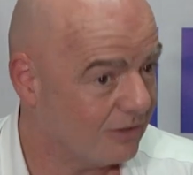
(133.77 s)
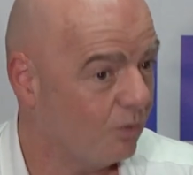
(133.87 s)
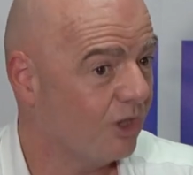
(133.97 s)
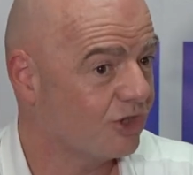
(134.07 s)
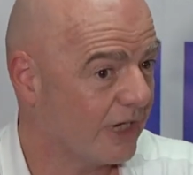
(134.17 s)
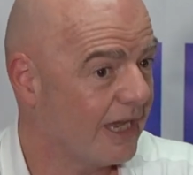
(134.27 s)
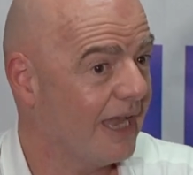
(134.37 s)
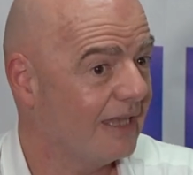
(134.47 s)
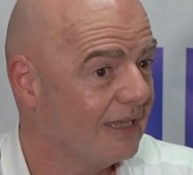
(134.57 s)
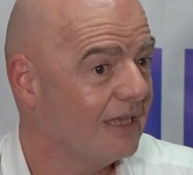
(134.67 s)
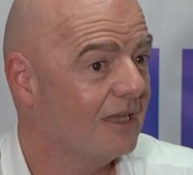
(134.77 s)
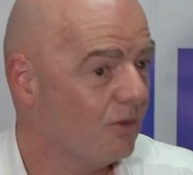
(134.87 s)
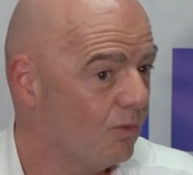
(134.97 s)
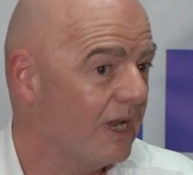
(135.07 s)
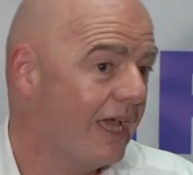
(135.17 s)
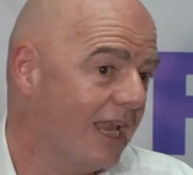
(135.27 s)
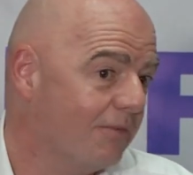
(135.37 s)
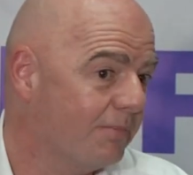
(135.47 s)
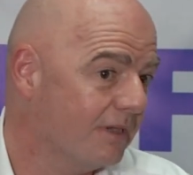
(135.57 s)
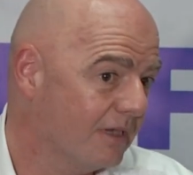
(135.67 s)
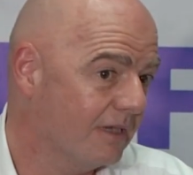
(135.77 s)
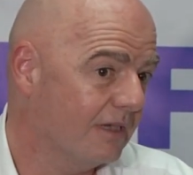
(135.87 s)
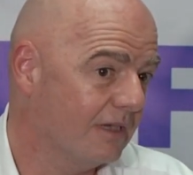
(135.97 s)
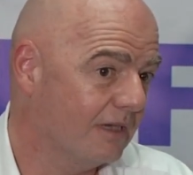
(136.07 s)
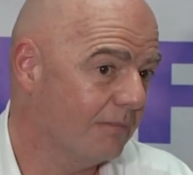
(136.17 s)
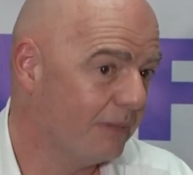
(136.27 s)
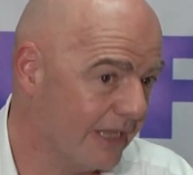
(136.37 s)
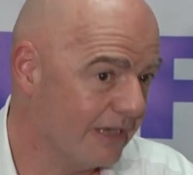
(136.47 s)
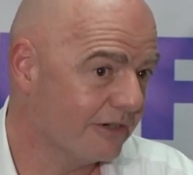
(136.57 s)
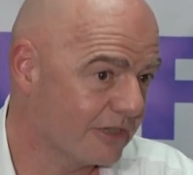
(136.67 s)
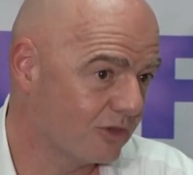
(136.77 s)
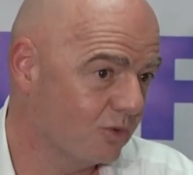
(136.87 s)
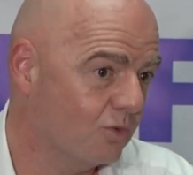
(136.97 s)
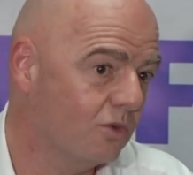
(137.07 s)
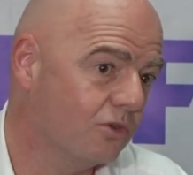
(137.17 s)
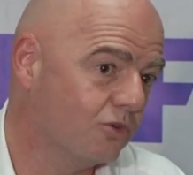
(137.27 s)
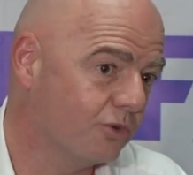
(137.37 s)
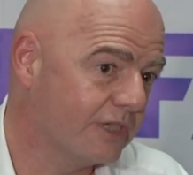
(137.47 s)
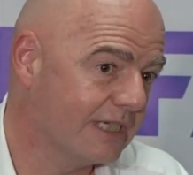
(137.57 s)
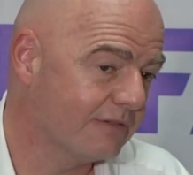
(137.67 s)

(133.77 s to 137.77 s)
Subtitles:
which again will help players to receive